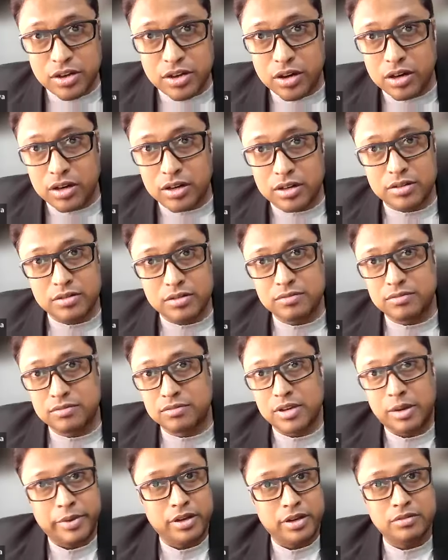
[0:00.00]
or
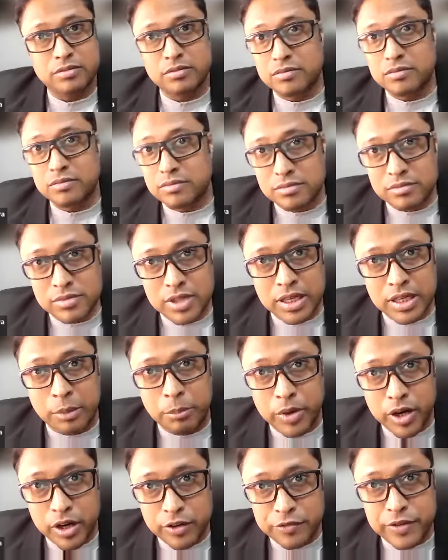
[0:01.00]
I mean, the
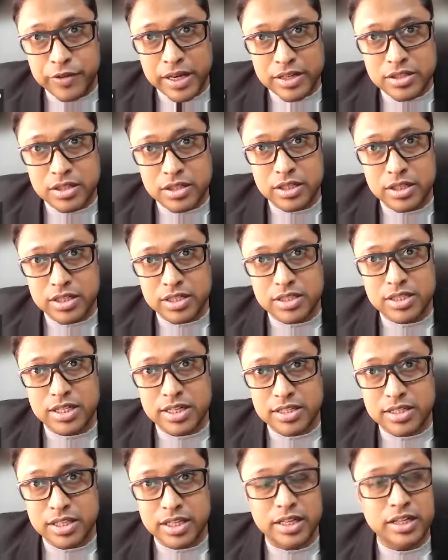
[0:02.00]
number of accelerators that
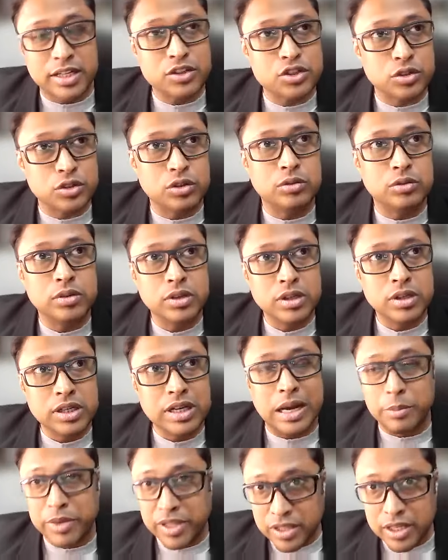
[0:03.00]
is there. So
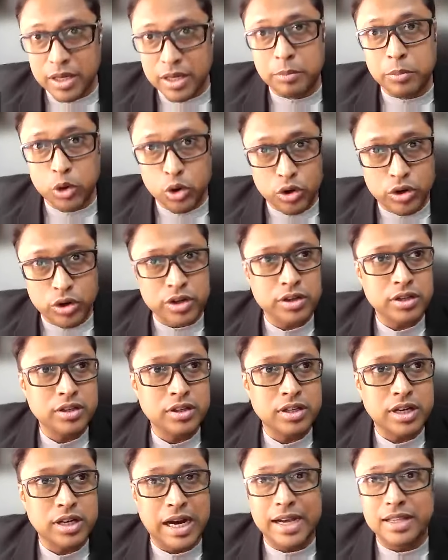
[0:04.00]
I'm in their board
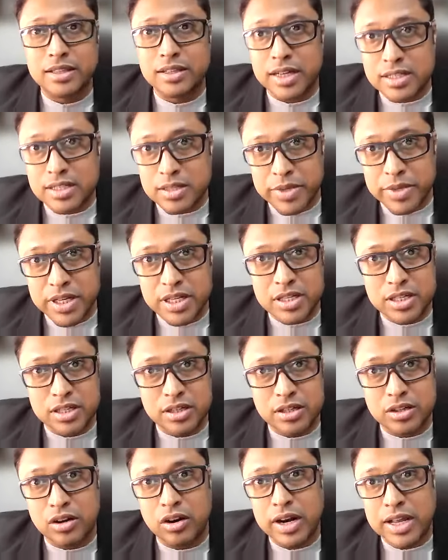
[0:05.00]
either as a
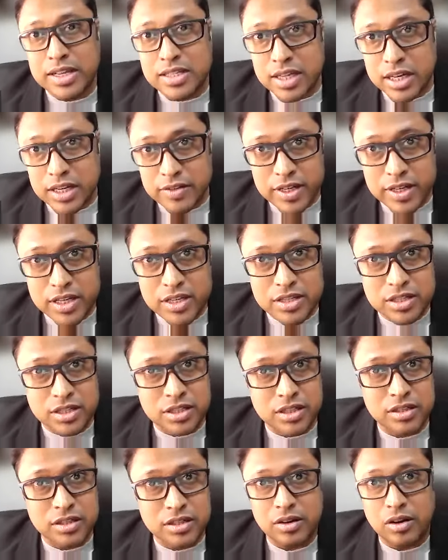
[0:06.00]
mentor or as an
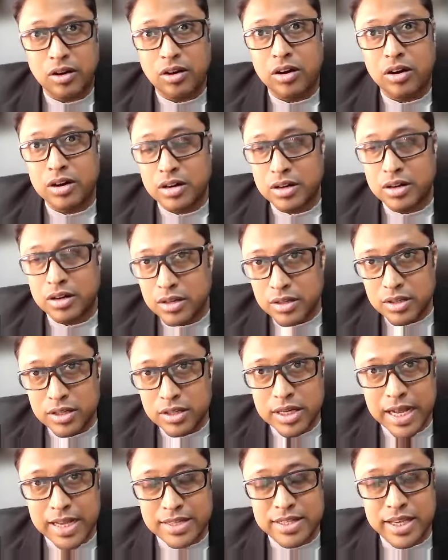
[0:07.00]
advisor or
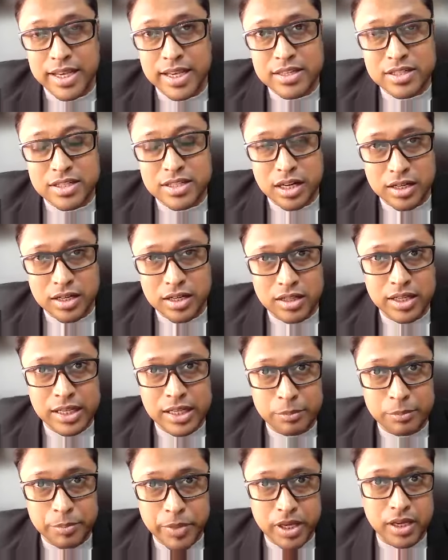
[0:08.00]
as an external
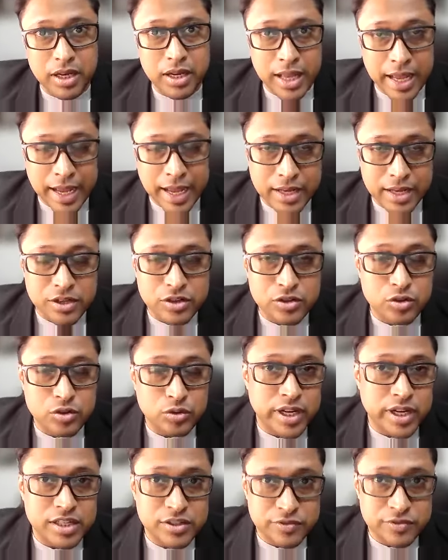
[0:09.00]
helping hand to
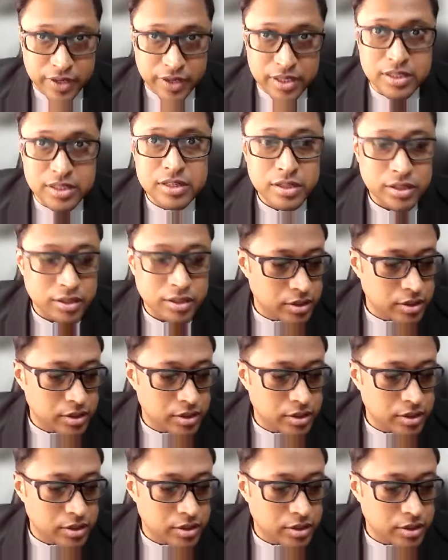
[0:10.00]
raise fund.